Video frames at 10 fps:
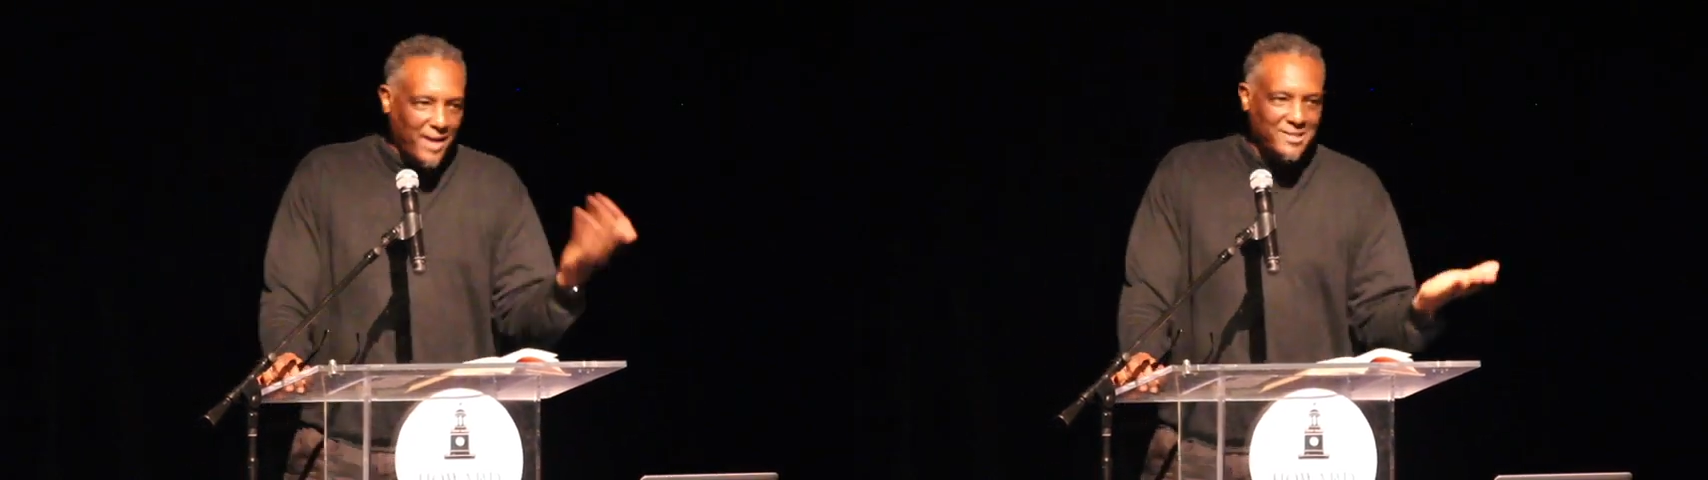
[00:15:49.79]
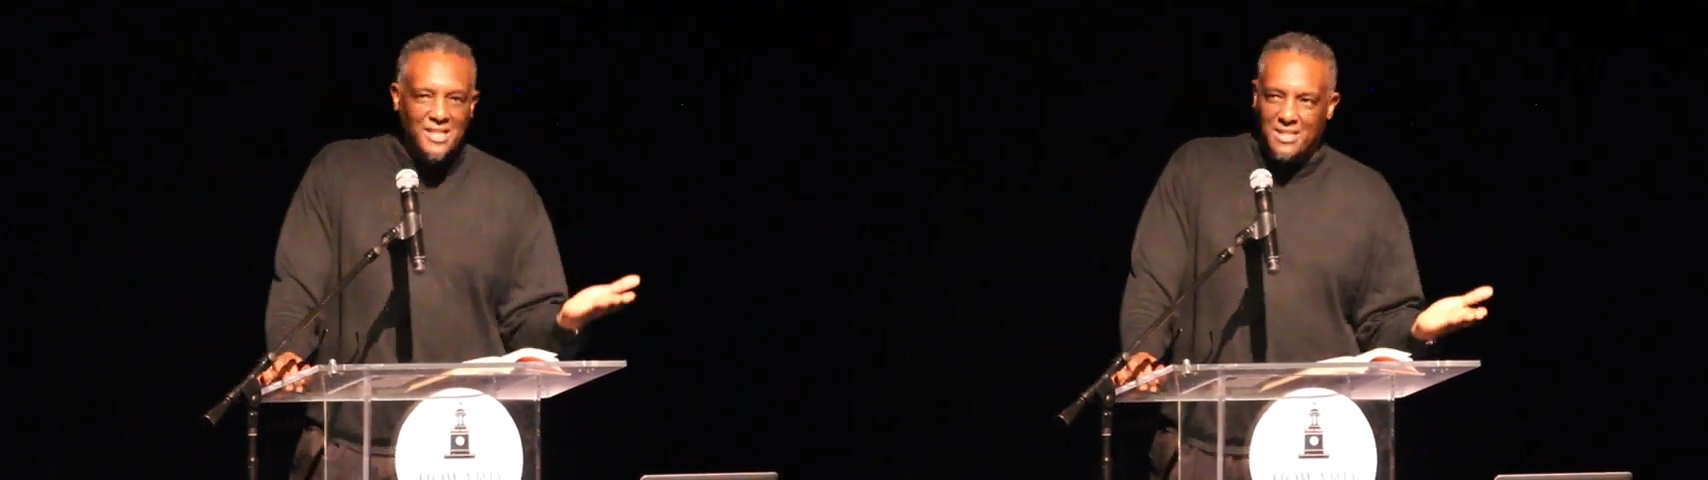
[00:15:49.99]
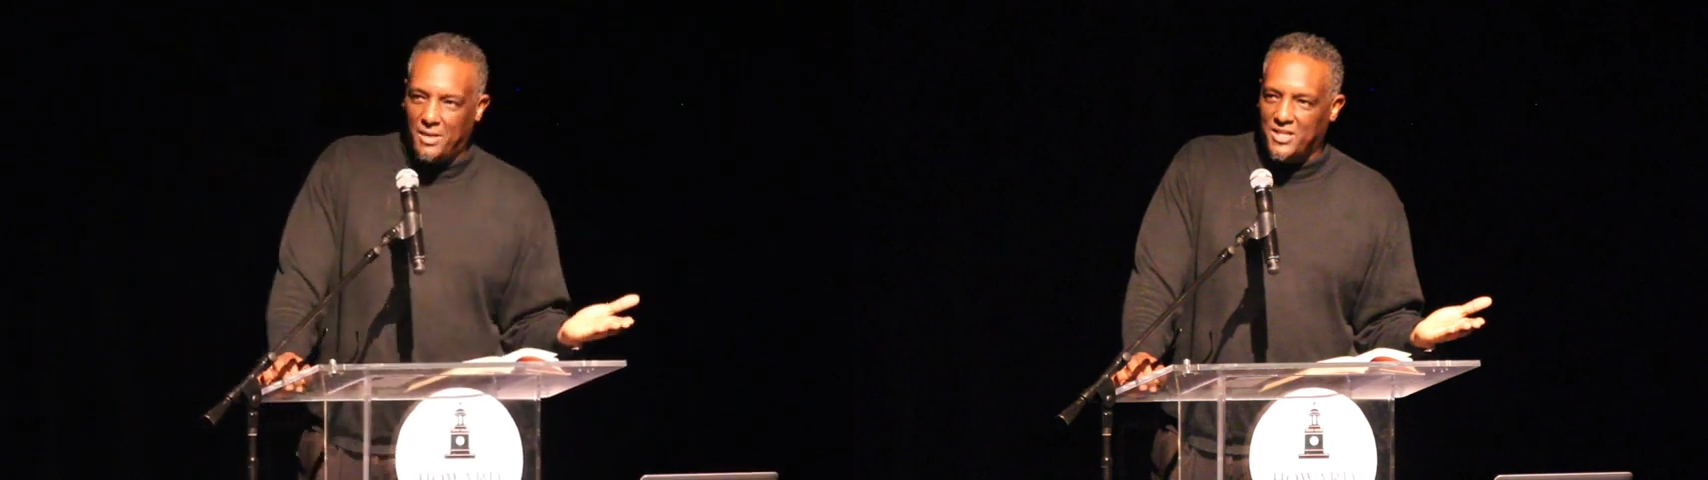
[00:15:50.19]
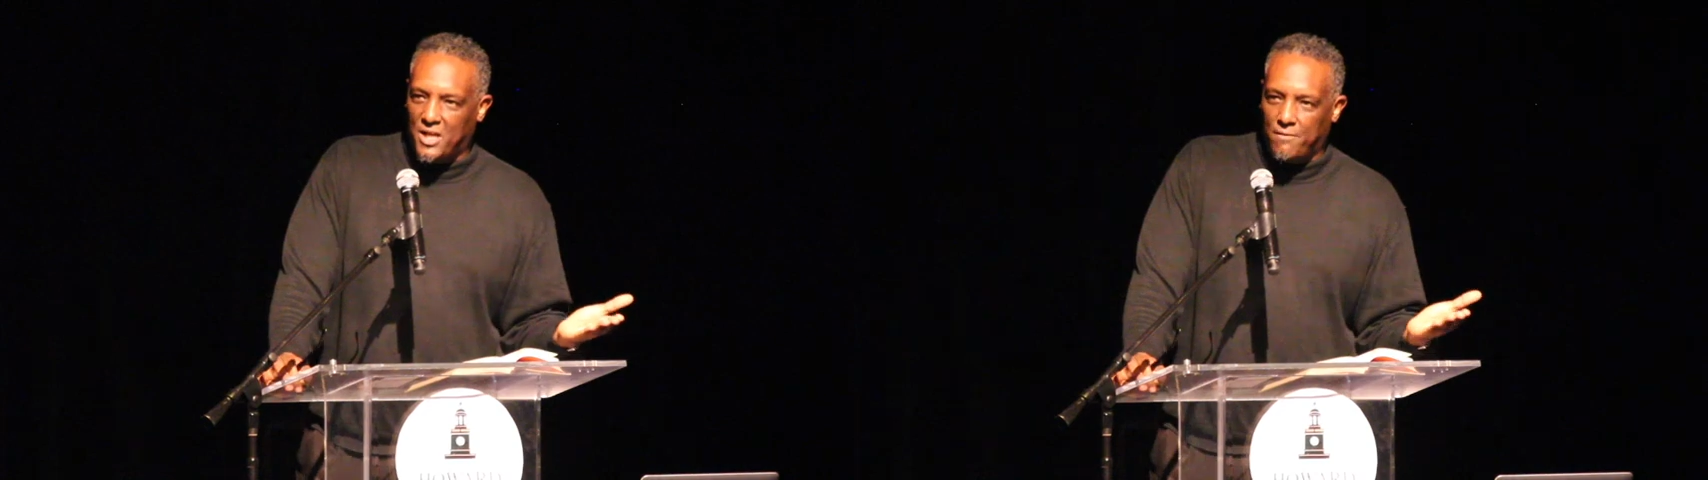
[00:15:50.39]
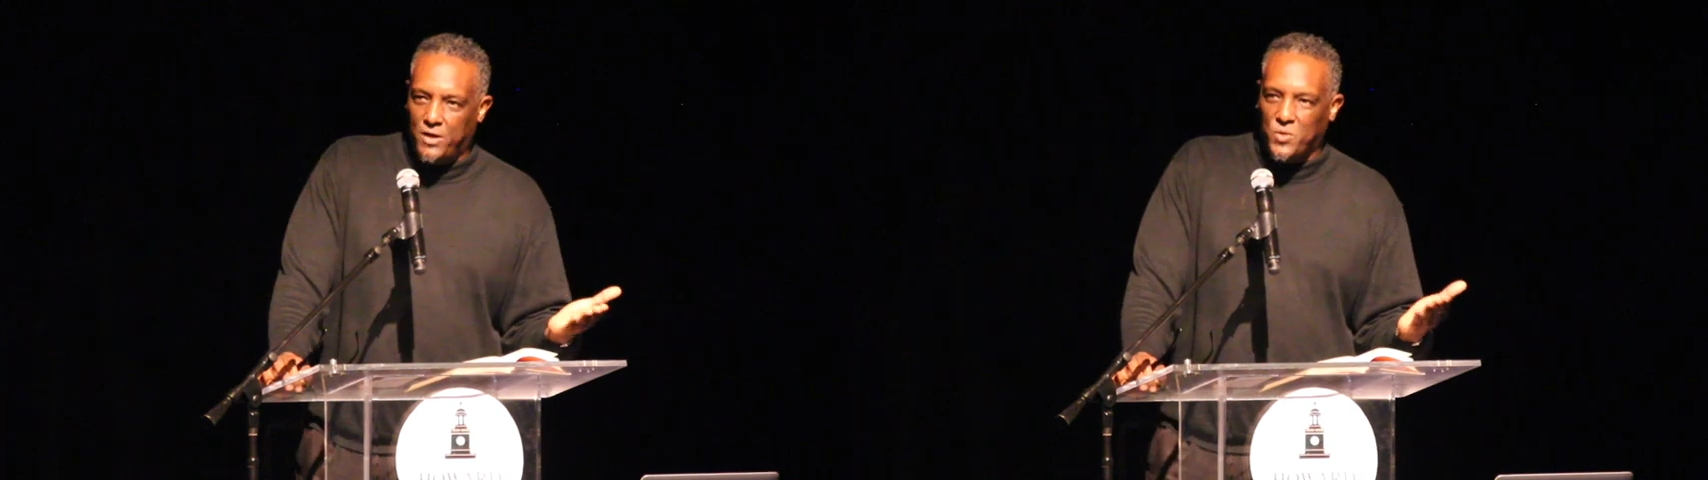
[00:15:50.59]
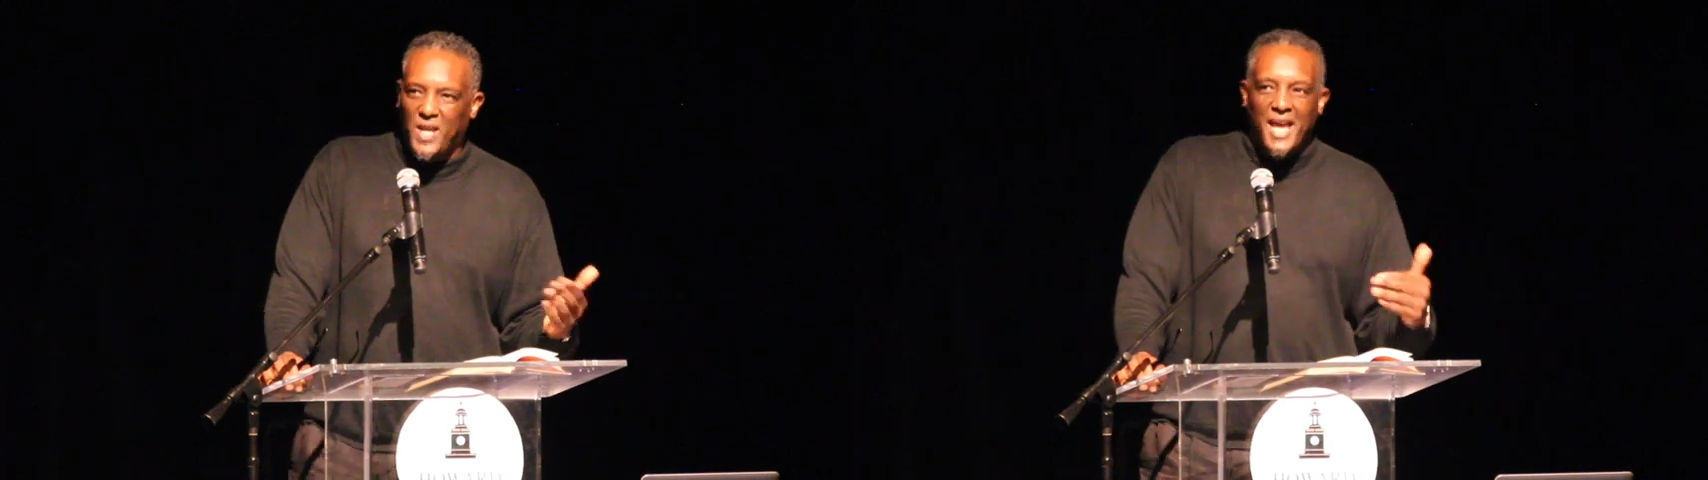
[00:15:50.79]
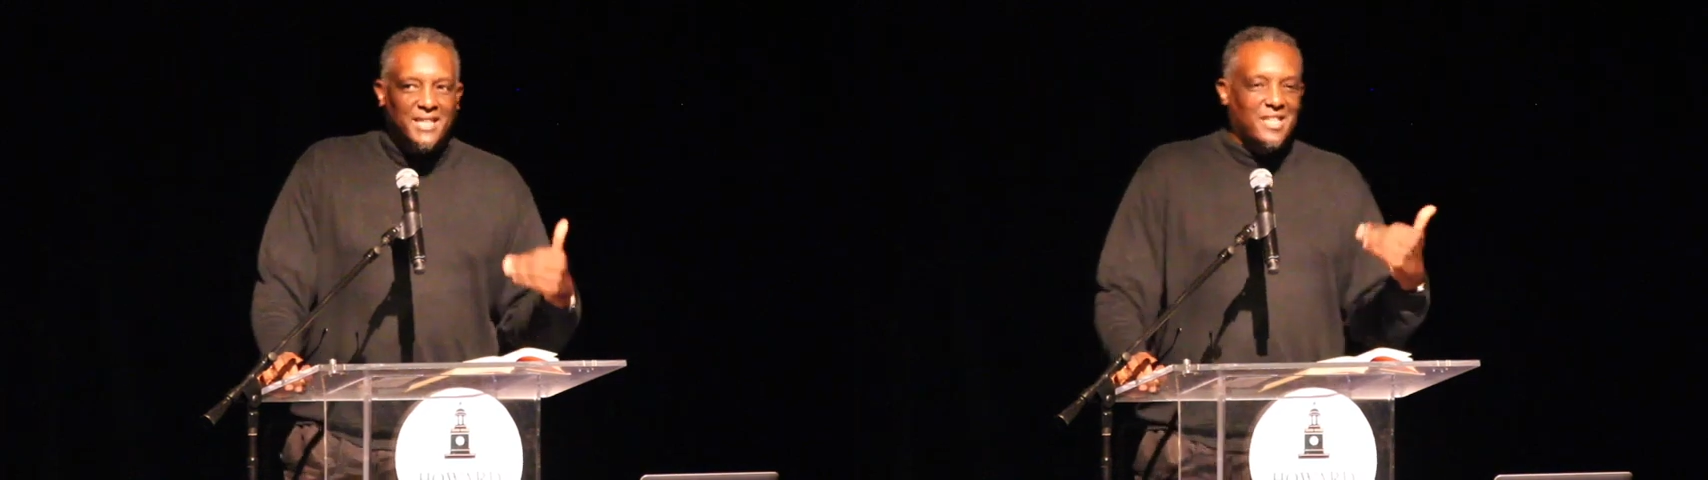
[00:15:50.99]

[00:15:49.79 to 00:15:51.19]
probably seen some of these interviews,